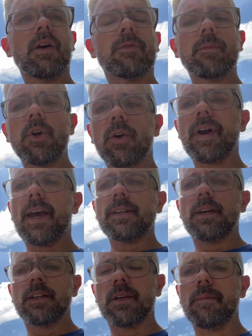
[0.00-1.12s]
from your end
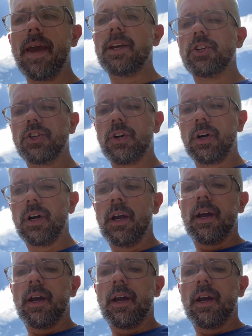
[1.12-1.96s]
to make sure